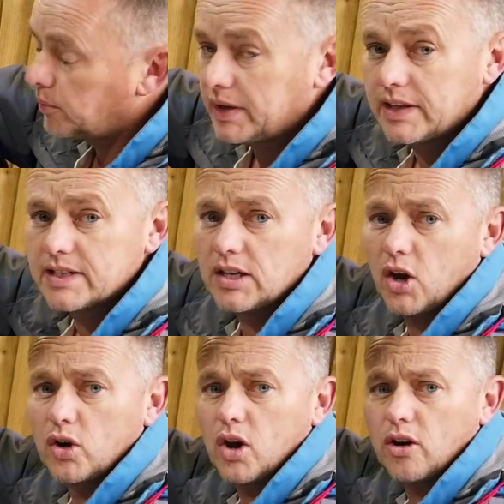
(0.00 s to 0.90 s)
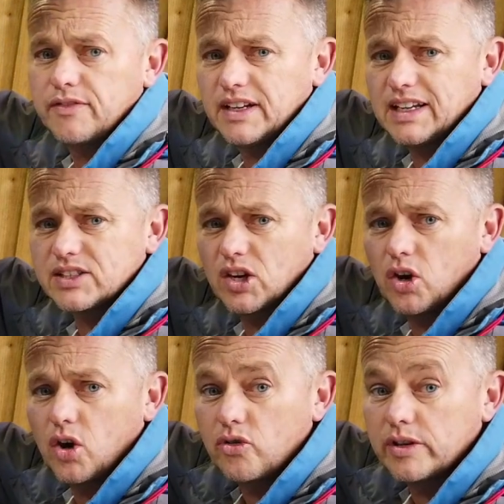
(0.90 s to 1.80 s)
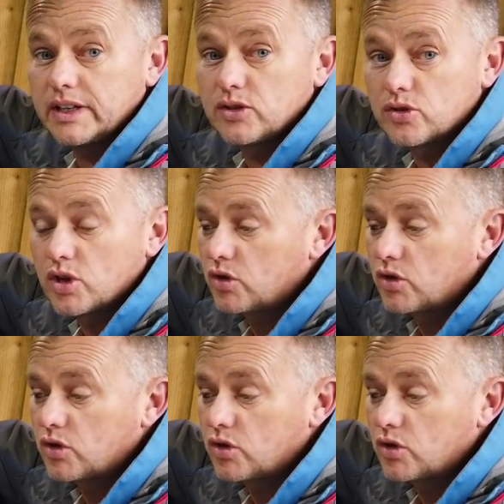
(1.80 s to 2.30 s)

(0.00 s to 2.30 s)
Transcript: Pink is a long life, it lasts a lot longer and it doesn't